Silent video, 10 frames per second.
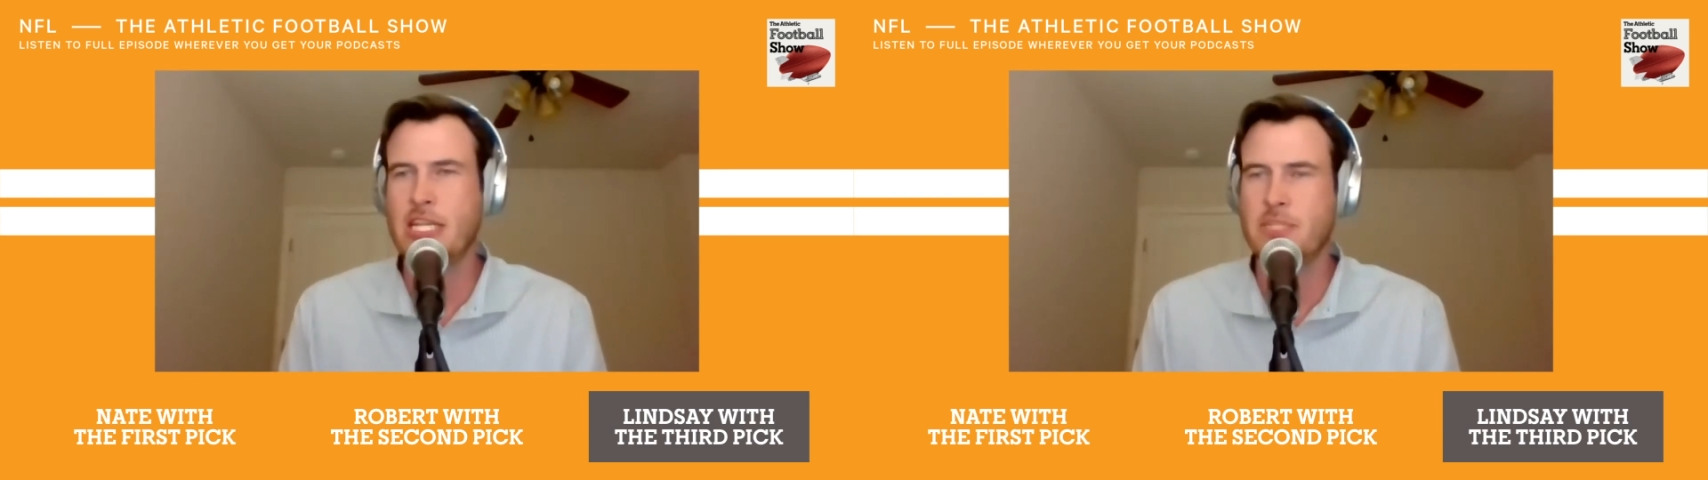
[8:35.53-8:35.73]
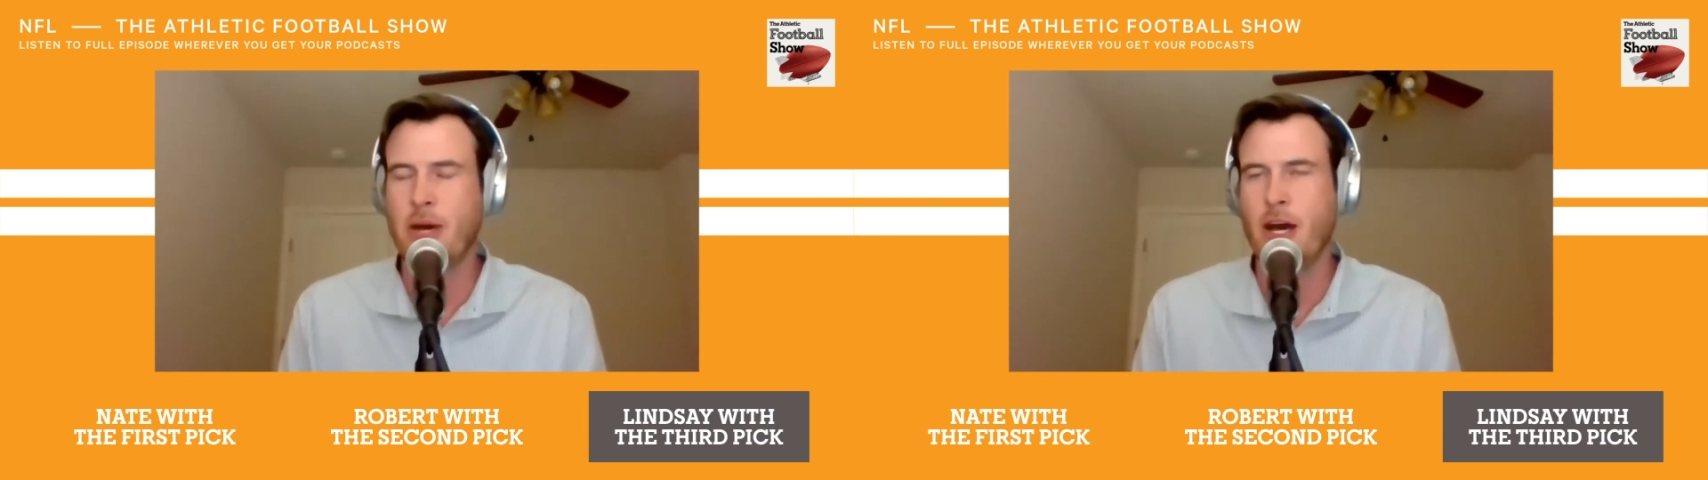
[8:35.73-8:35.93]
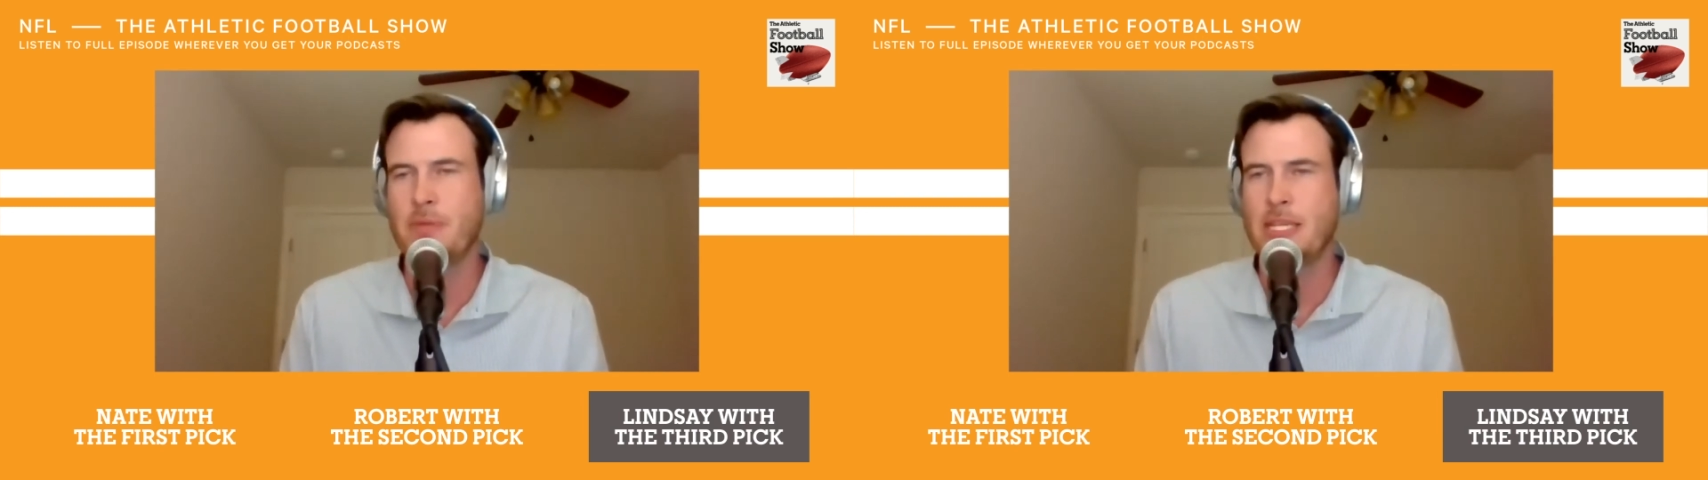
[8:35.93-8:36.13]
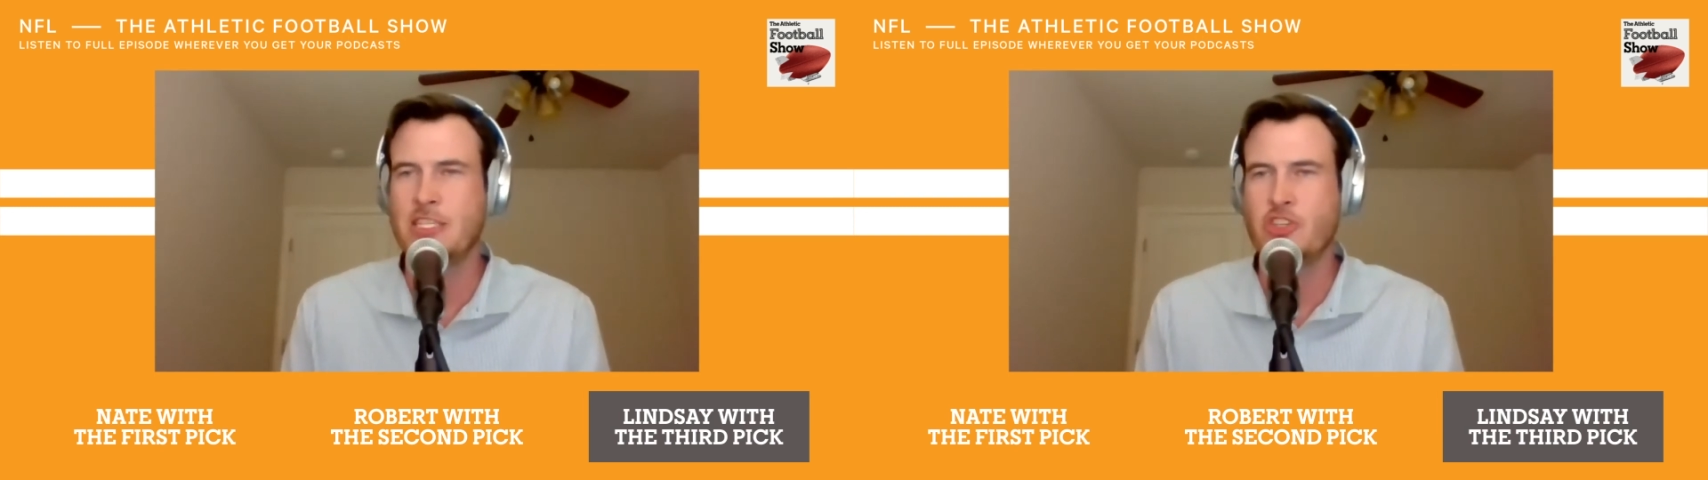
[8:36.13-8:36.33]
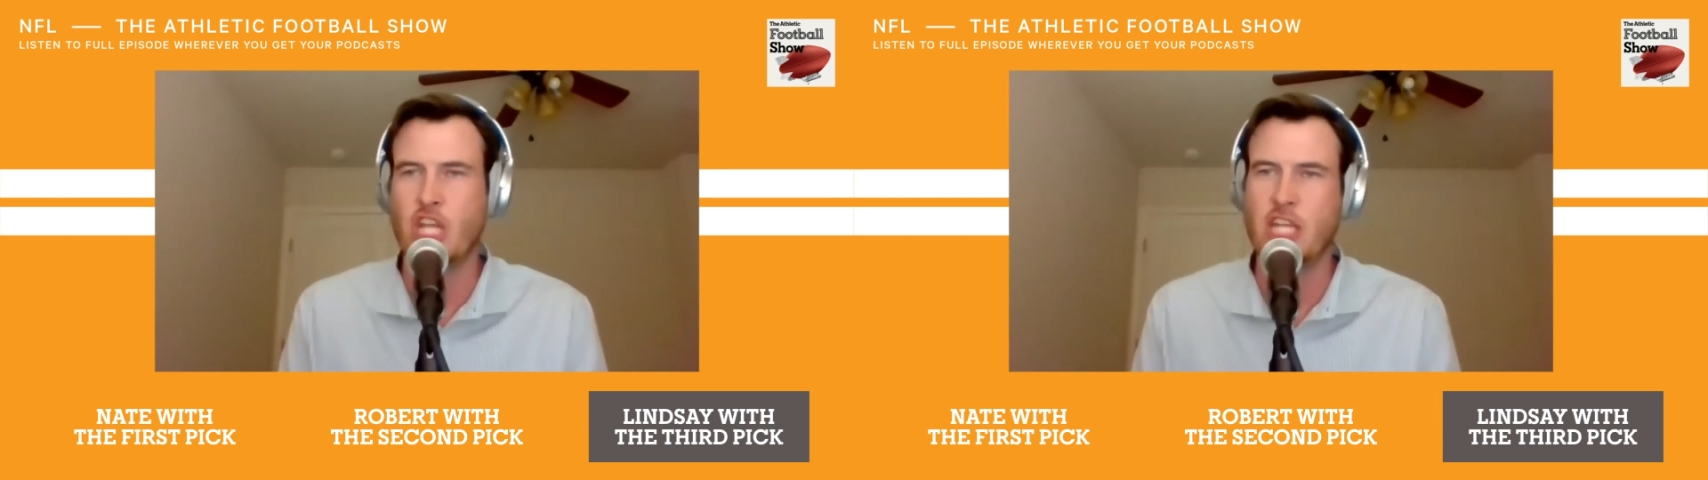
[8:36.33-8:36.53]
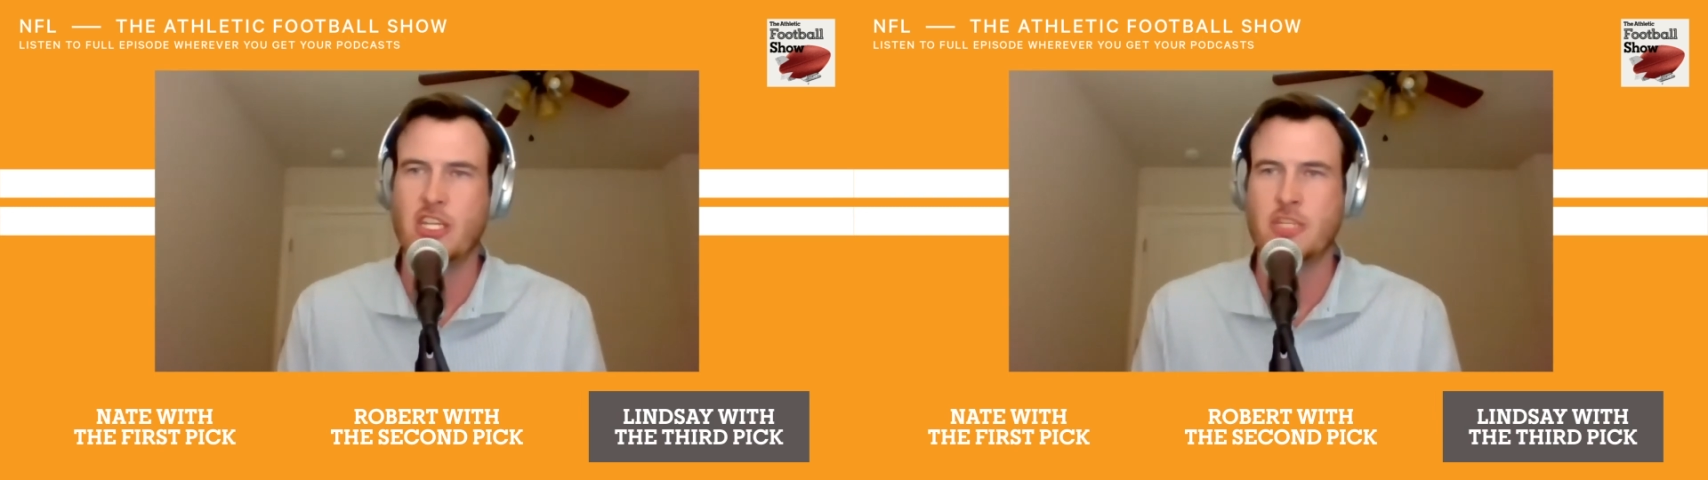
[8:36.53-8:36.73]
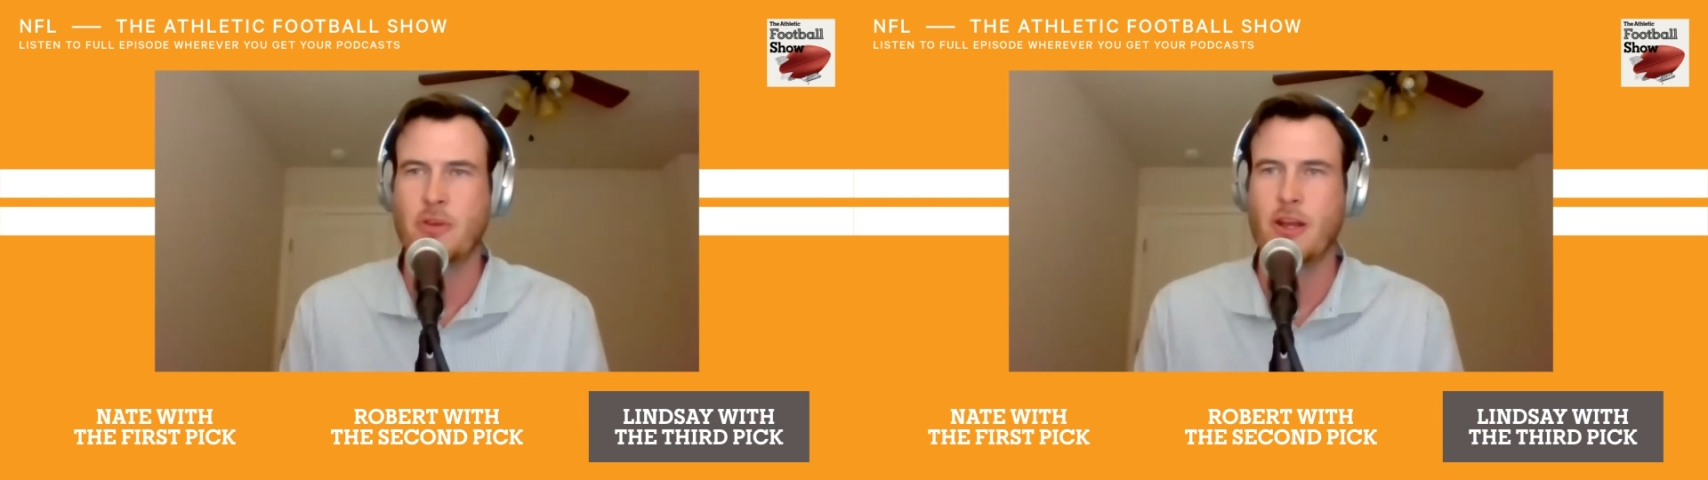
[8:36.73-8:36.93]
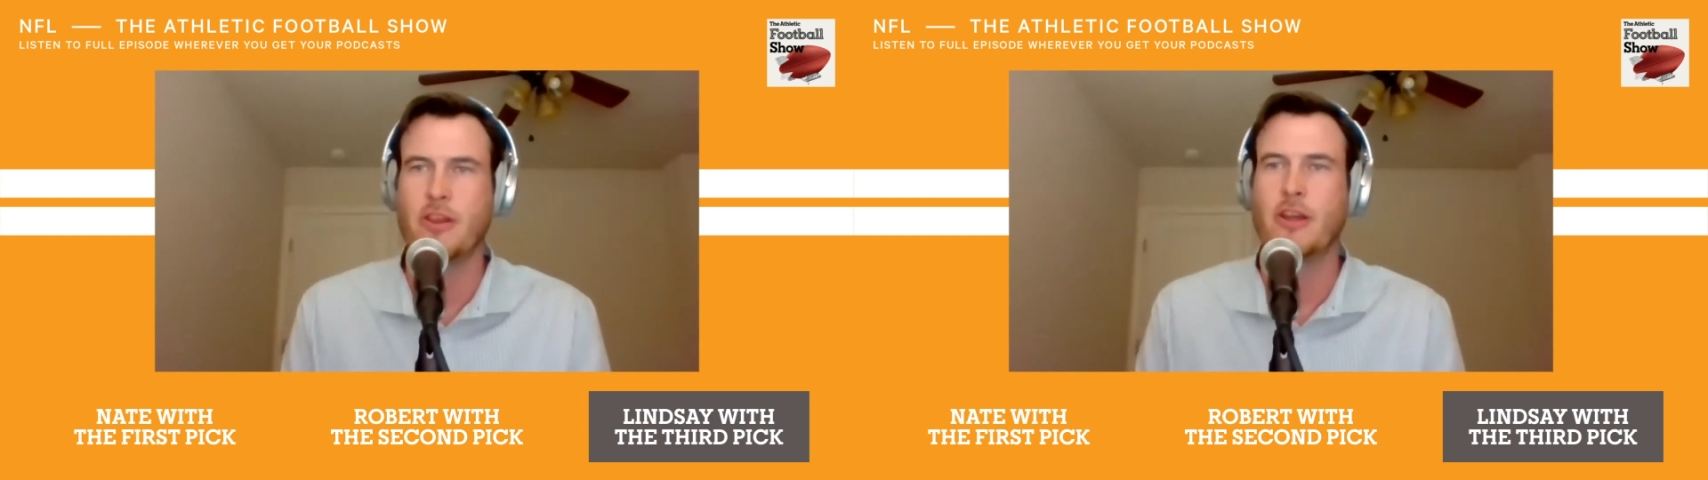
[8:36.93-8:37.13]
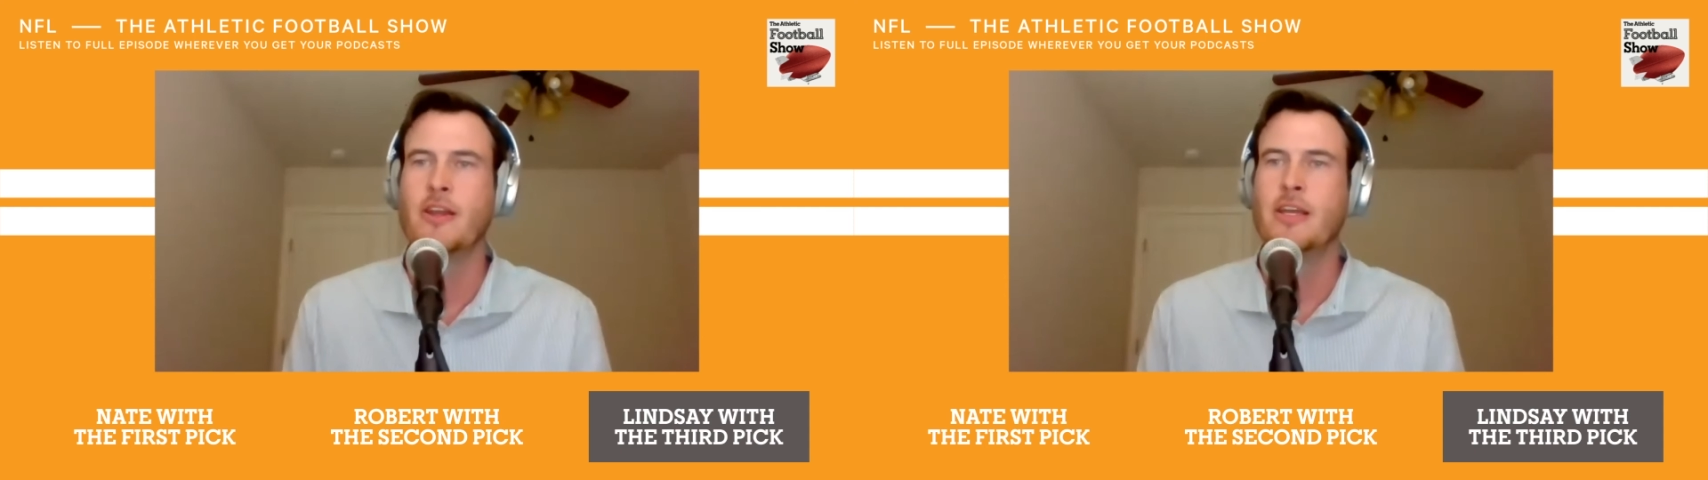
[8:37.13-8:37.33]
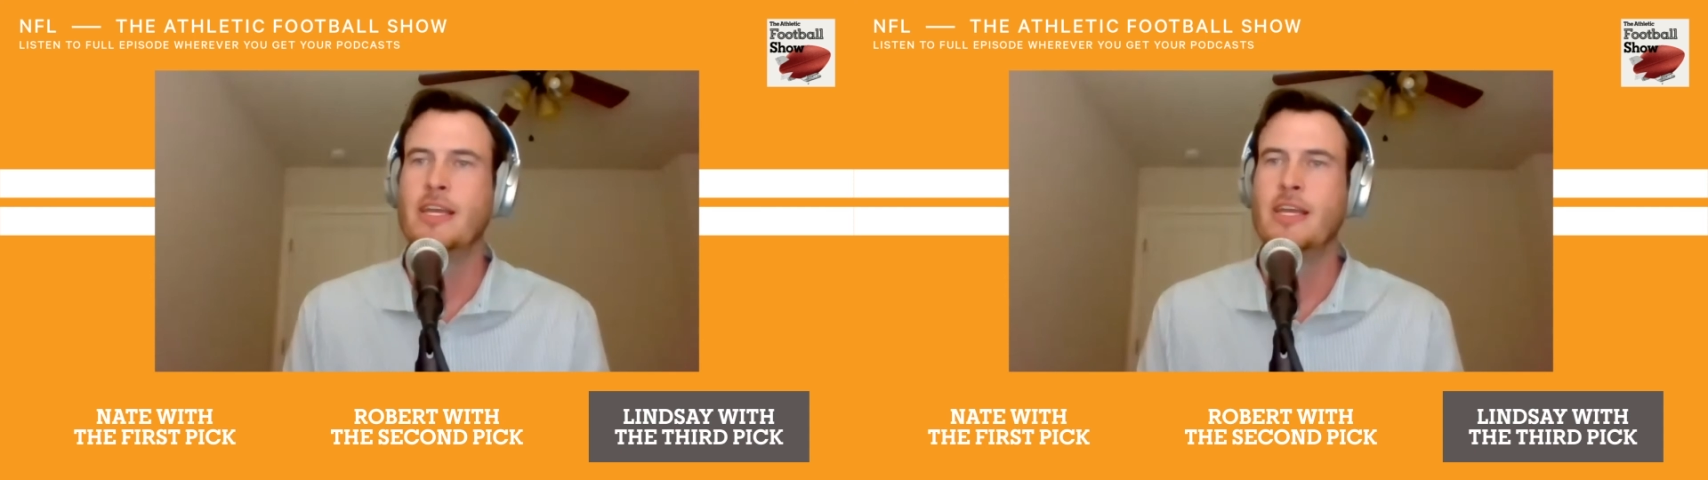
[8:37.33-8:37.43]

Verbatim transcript: gets pub because he's JJ's brother.